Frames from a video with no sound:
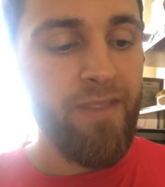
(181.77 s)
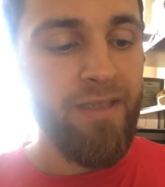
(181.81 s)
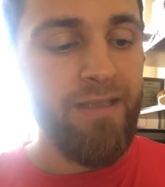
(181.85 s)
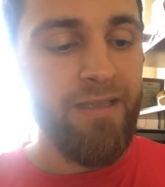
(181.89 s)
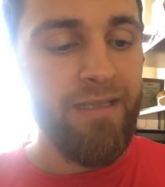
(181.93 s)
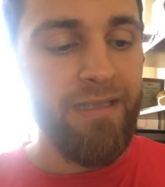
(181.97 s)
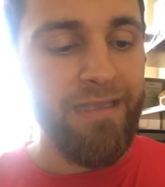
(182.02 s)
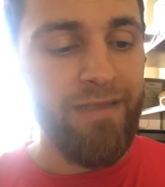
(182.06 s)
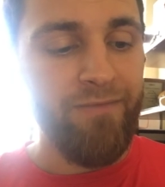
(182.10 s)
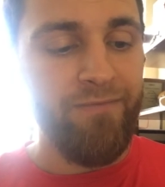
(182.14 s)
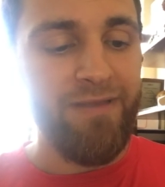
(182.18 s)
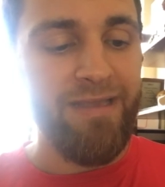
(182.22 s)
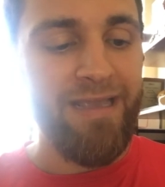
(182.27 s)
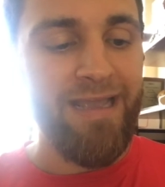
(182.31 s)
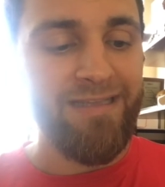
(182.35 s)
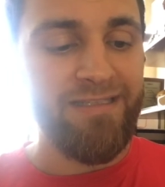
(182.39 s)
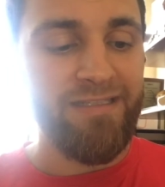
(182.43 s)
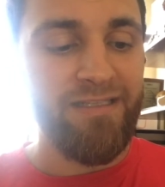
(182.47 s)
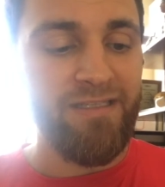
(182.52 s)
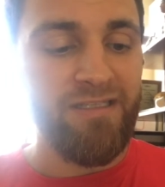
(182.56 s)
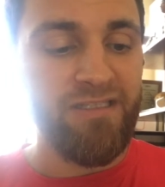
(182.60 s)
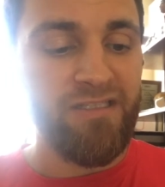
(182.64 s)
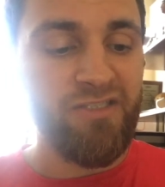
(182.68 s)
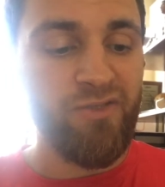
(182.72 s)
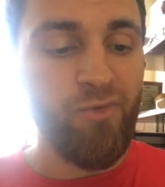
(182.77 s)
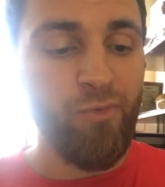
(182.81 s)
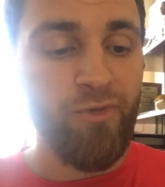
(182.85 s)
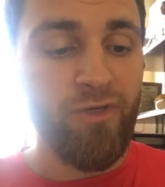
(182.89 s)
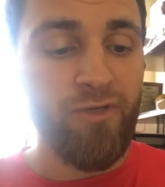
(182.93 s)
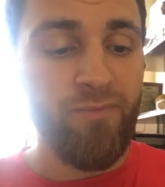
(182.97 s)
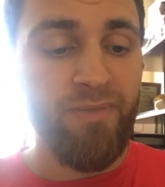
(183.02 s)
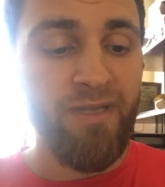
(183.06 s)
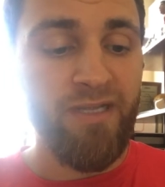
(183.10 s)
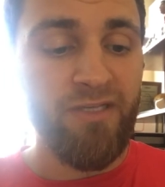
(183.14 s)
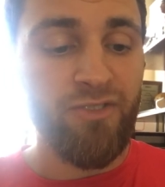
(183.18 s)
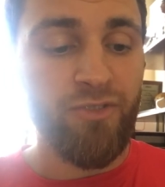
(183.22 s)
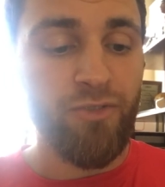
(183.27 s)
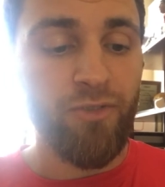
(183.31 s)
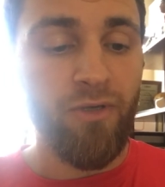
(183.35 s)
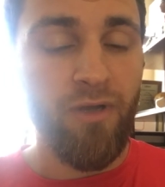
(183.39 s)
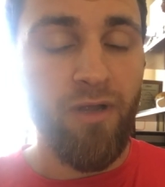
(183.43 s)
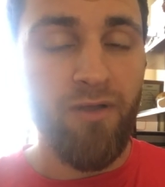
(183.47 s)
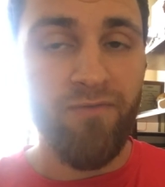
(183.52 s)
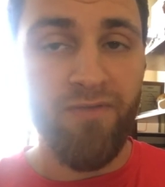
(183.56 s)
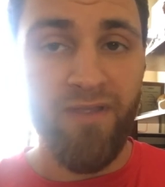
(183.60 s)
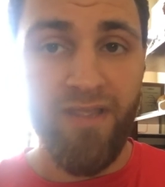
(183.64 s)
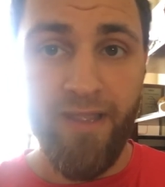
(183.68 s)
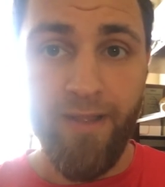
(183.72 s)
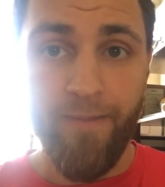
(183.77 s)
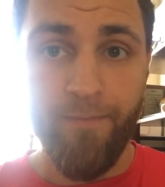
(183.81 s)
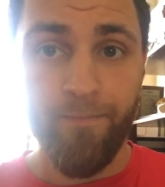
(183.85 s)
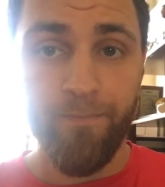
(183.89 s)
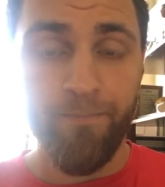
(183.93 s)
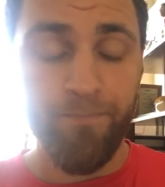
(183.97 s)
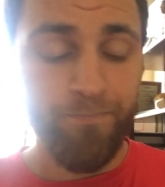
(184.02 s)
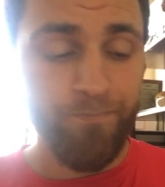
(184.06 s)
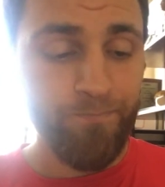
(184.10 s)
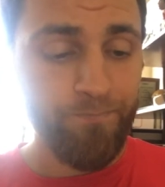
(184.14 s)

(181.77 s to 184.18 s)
if he has a distorted picture of him.